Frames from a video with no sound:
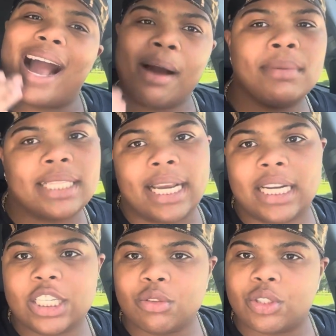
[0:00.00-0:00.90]
i'm gonna take it
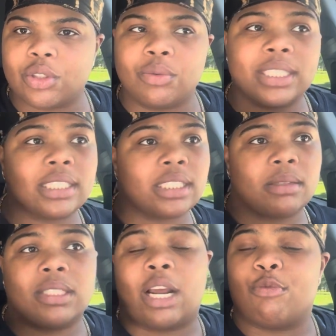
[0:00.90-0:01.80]
to youtube this is
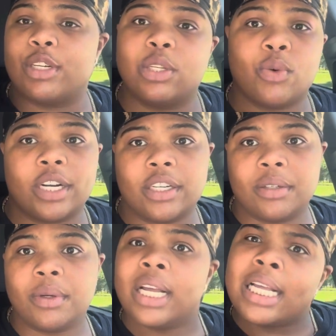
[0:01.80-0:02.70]
something i really want to do